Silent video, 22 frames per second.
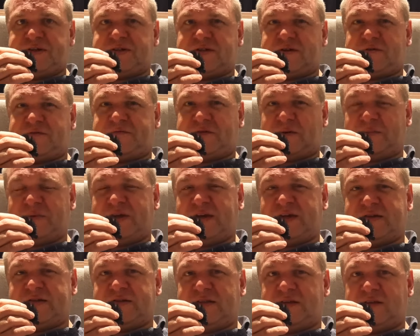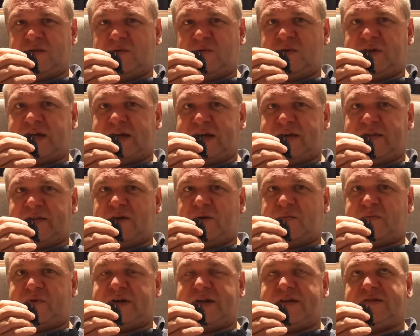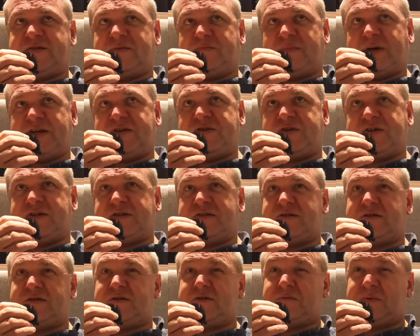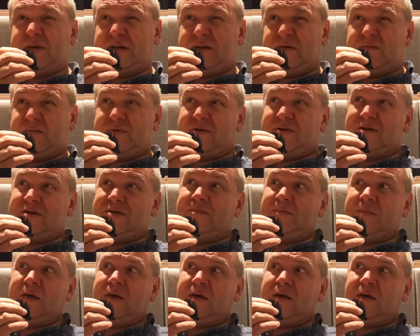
so from here to the UK they operate from Manchester to Edinburgh